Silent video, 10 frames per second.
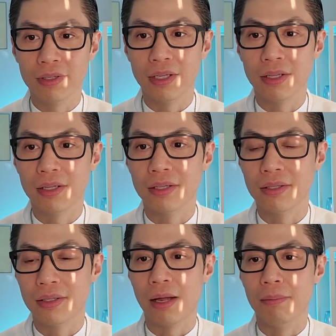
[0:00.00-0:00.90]
than
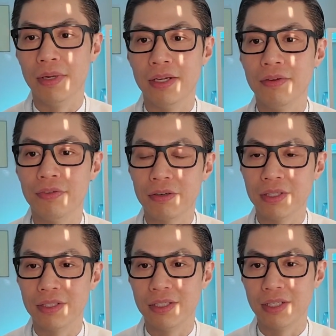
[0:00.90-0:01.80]
that many
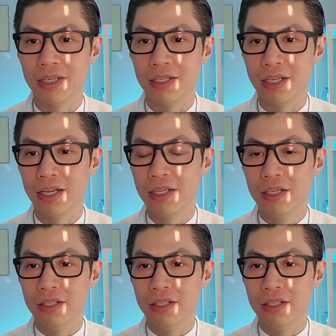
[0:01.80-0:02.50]
frequencies in a day.